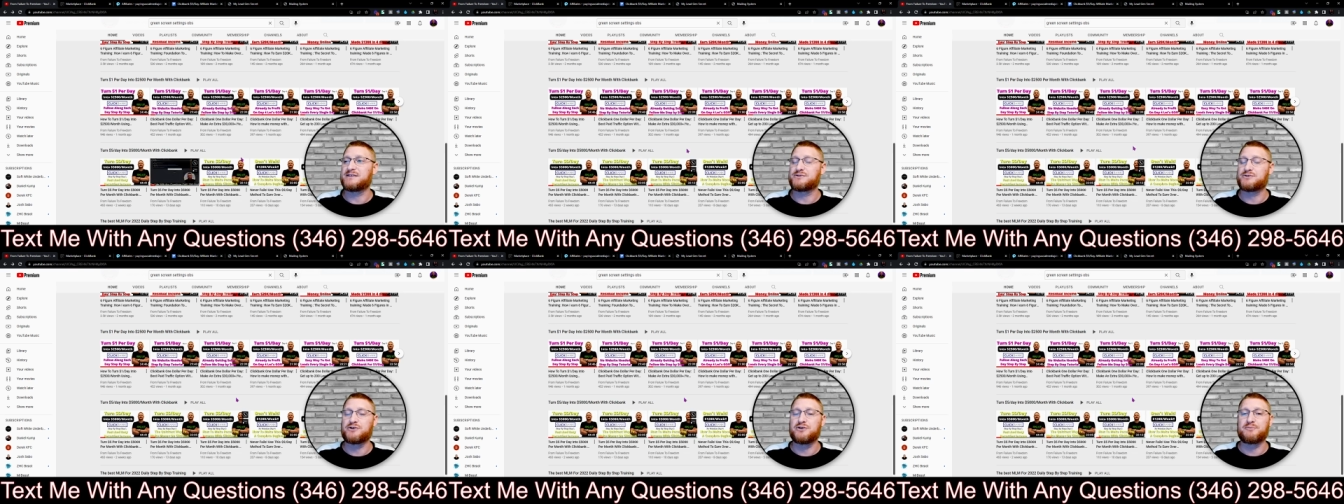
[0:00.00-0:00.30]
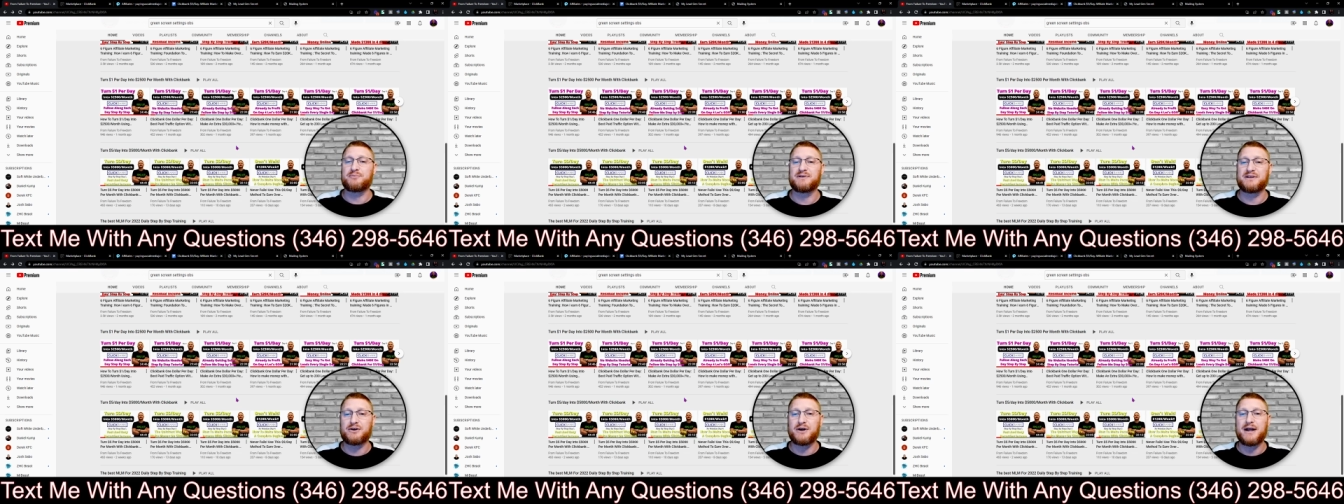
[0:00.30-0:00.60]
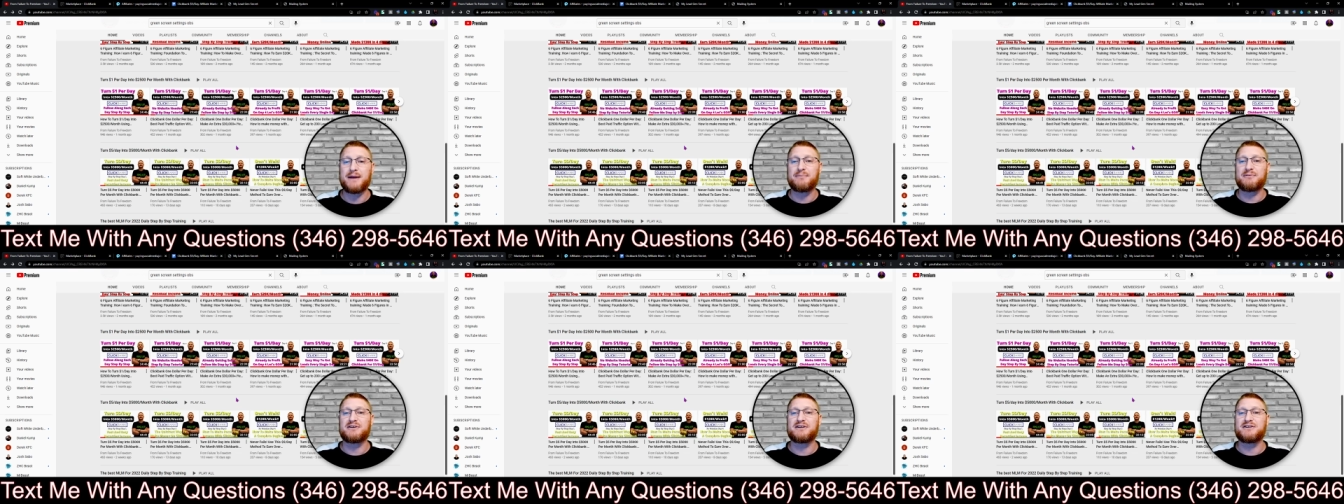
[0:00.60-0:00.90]
group, and they're
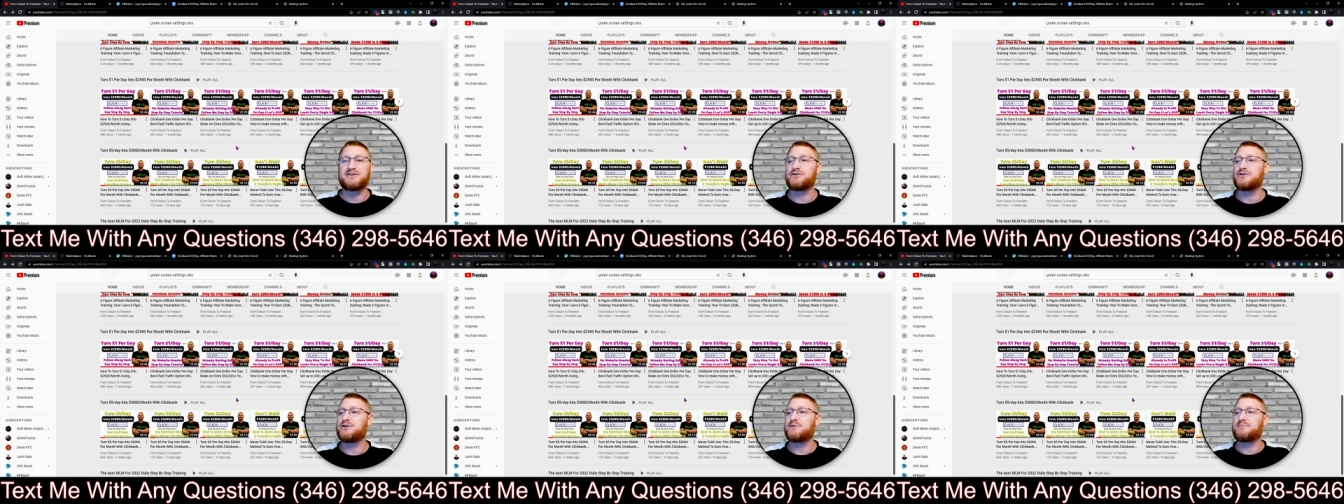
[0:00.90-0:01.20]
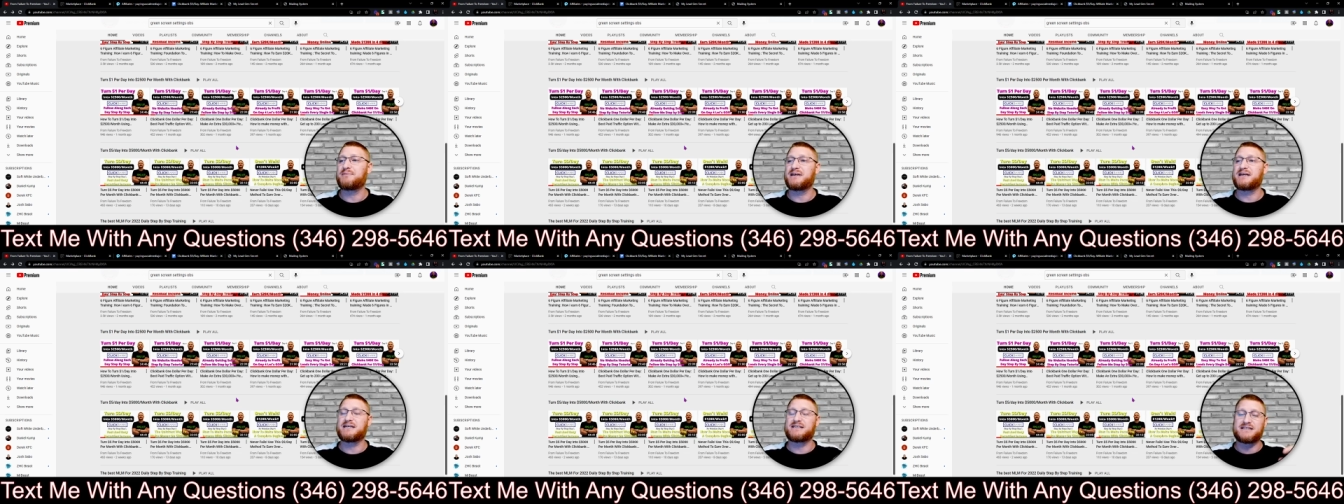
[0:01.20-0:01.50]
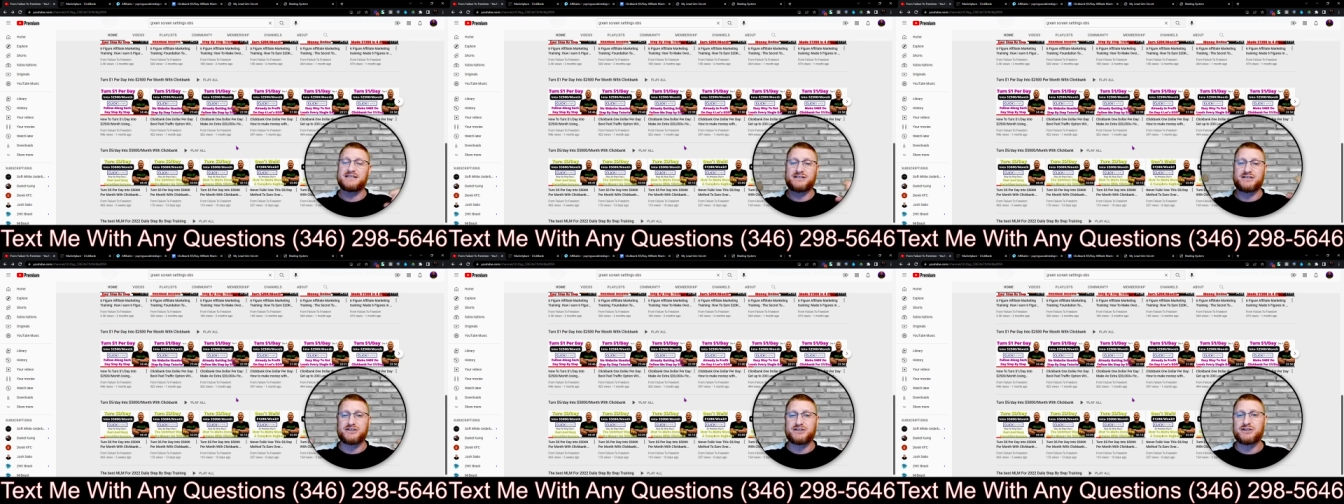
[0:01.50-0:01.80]
able to do it because
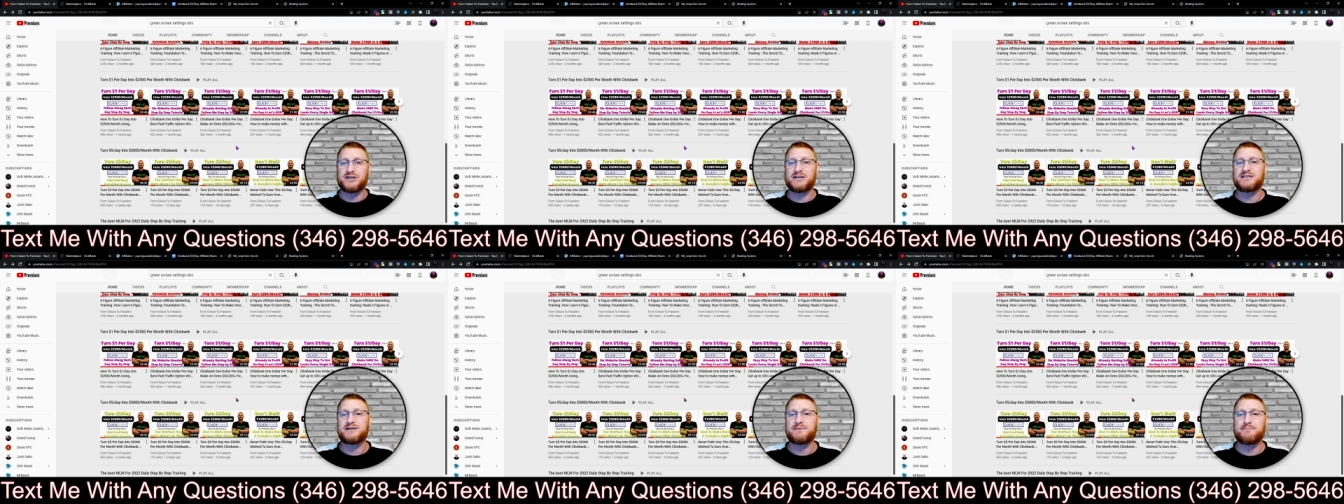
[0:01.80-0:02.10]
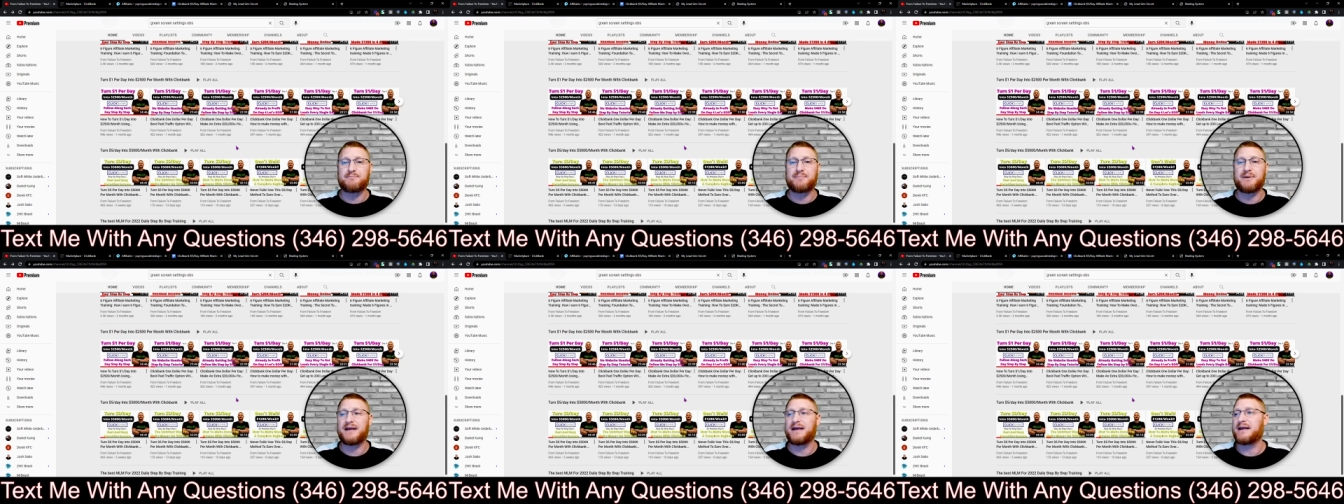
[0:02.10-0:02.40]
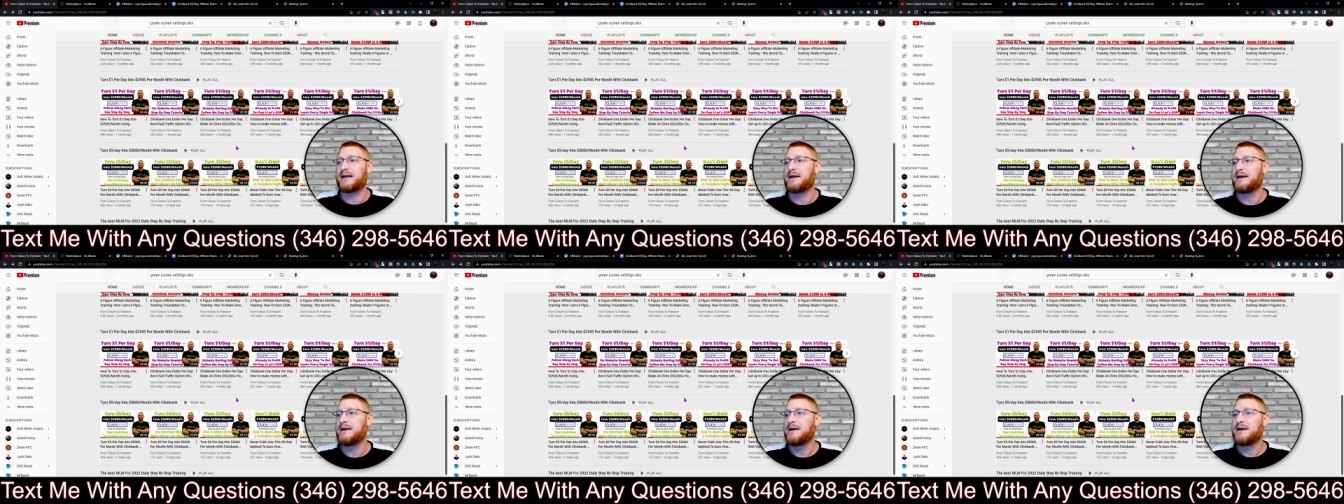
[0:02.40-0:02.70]
it's such a
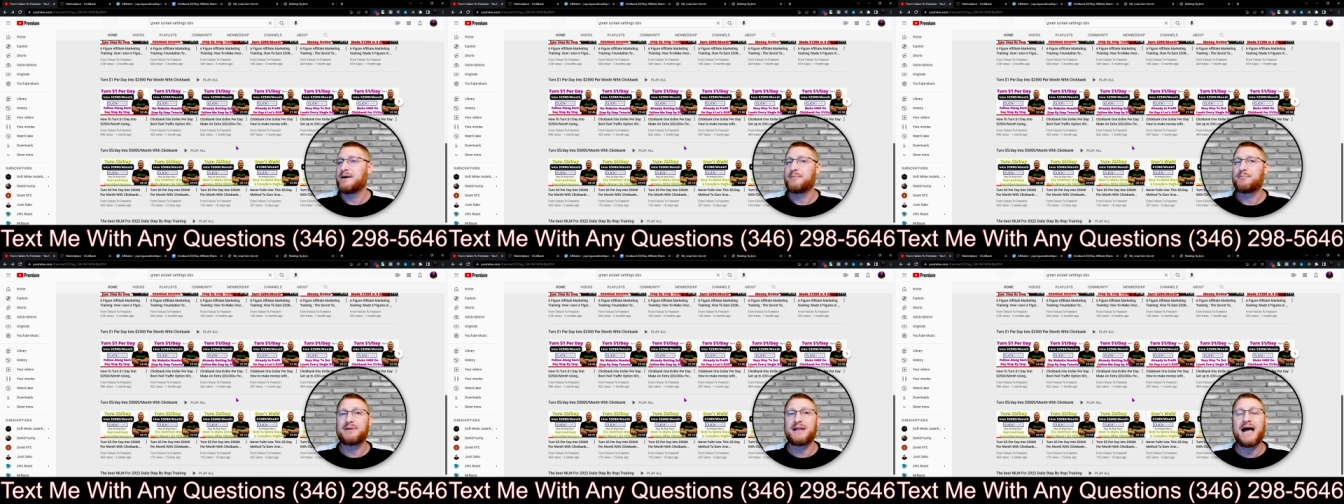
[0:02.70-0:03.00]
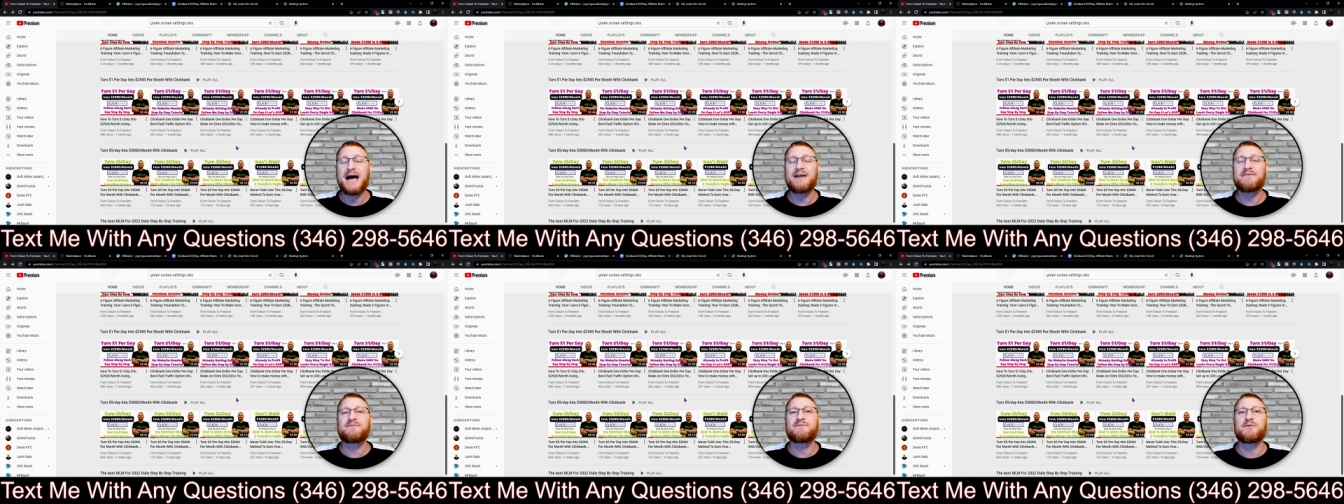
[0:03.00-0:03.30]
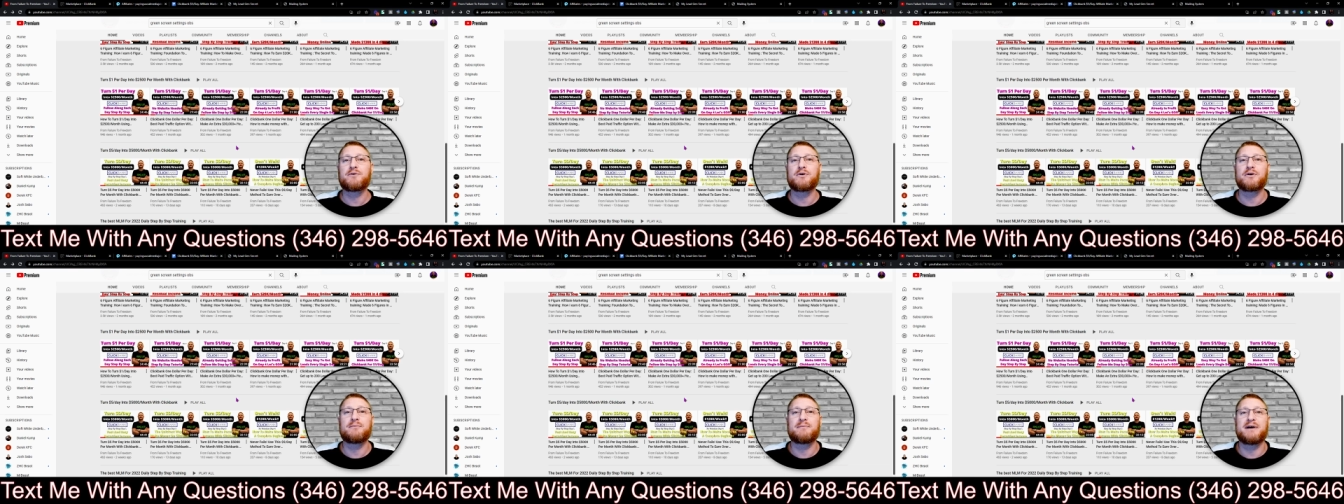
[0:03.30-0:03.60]
big
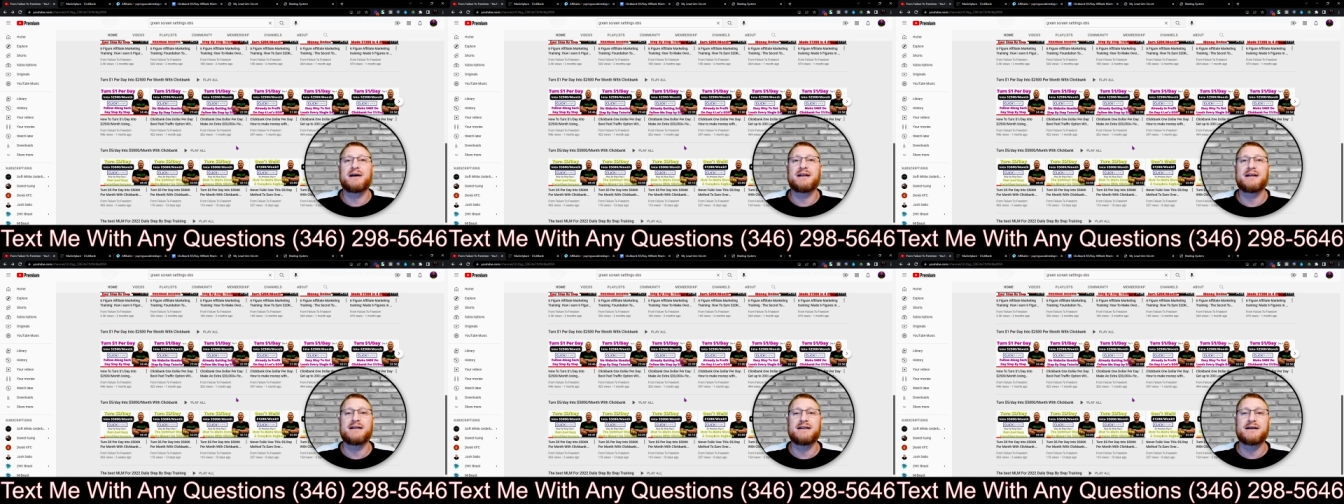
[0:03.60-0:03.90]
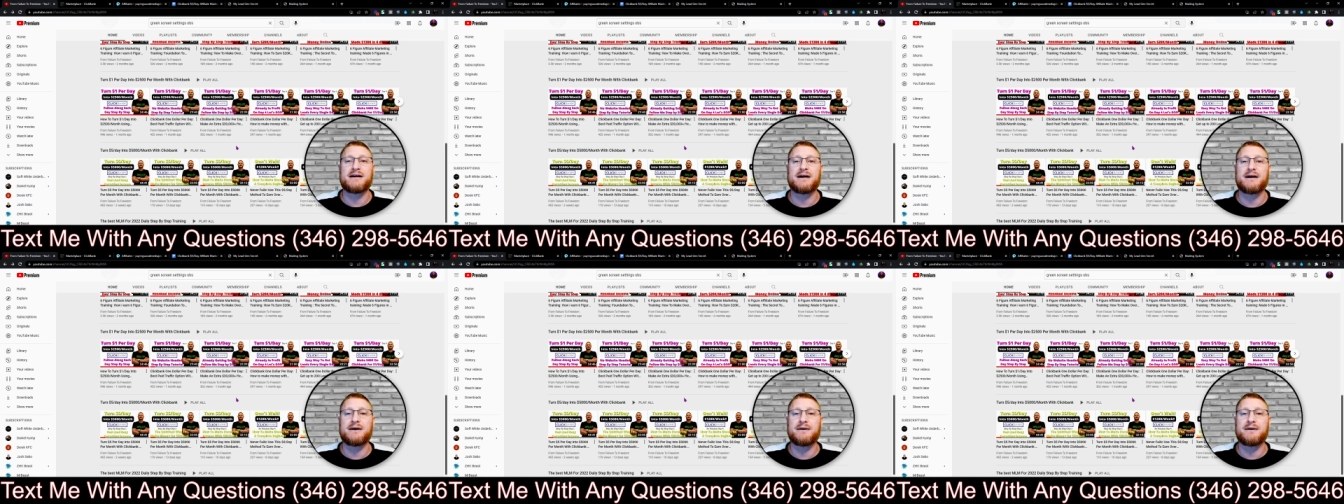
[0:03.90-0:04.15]
platform, and it